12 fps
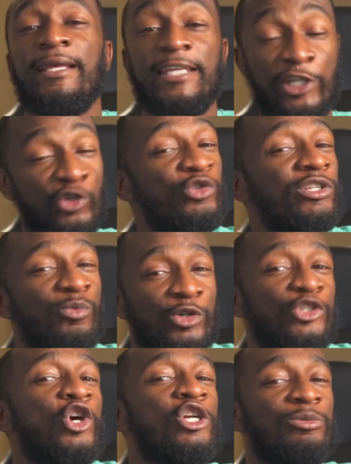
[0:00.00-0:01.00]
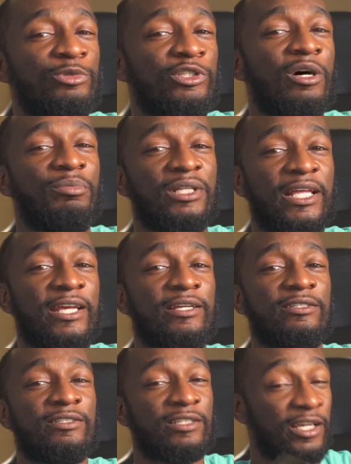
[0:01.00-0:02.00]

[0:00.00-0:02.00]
get you some rechargeable AA's,